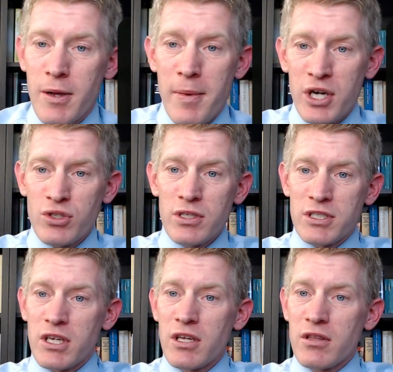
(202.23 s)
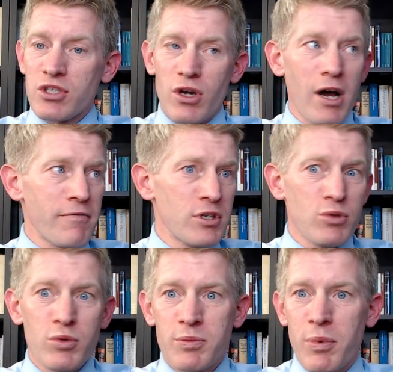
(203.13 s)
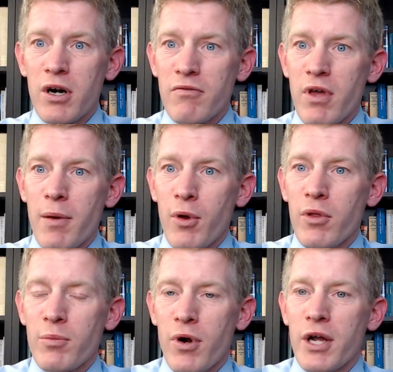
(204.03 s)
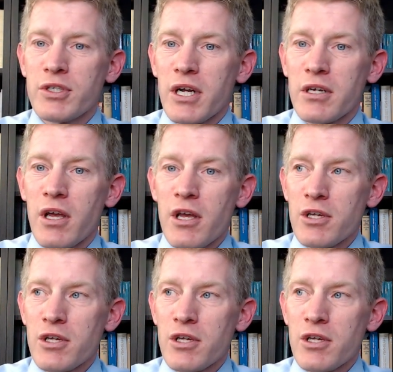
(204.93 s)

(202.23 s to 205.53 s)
I'm actually sitting. This office was part of that building project.